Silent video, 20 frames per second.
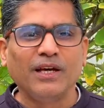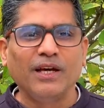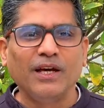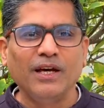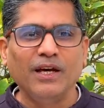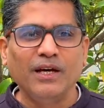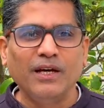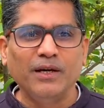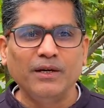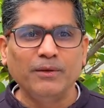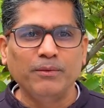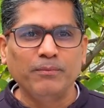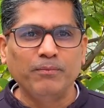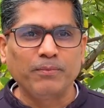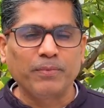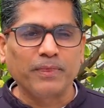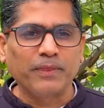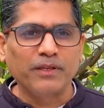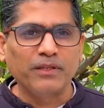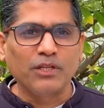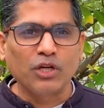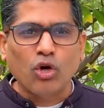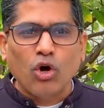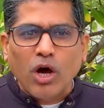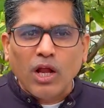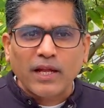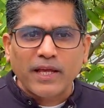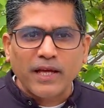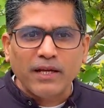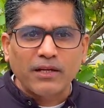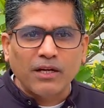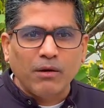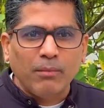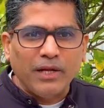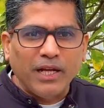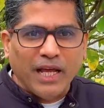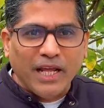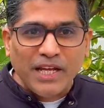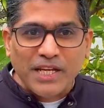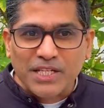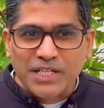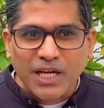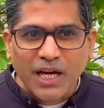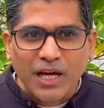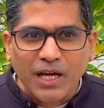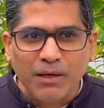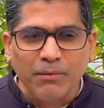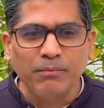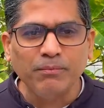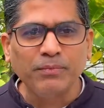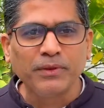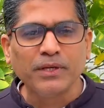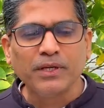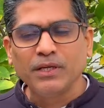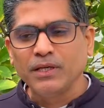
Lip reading: The call can come at any time.